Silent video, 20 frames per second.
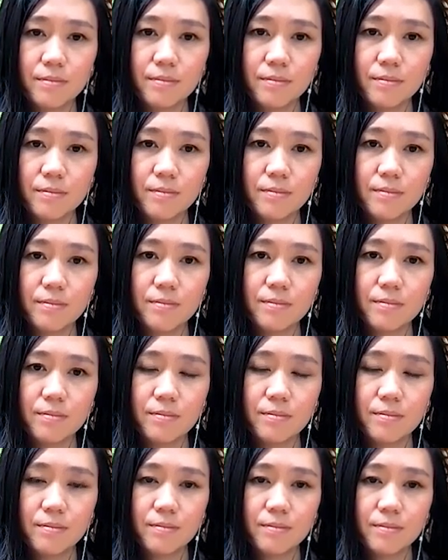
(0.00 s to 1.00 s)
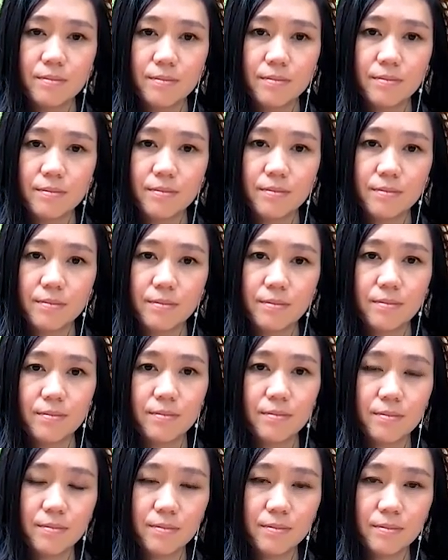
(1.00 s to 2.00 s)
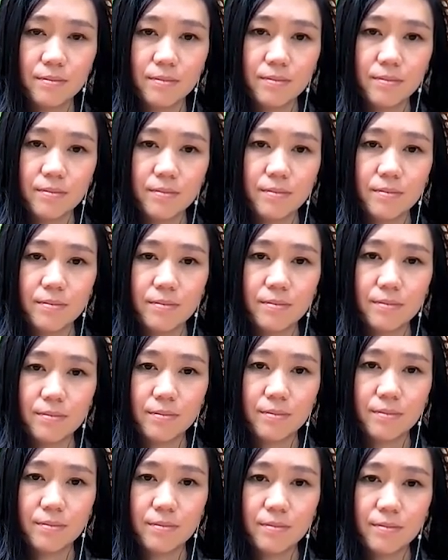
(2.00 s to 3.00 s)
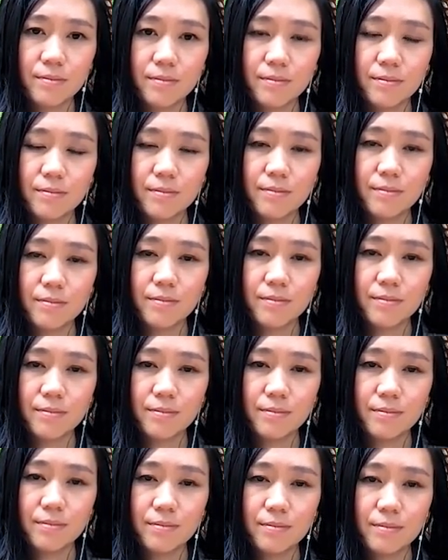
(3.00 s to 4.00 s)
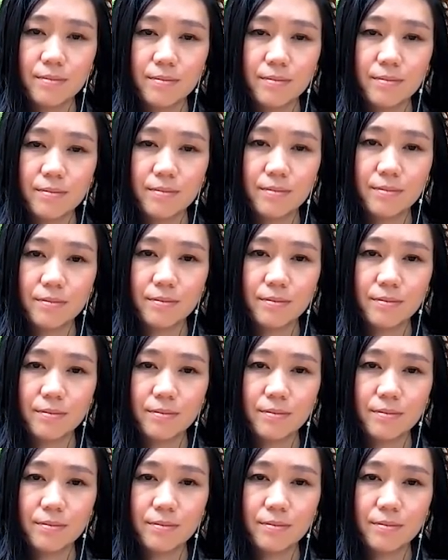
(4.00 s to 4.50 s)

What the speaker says: (silent)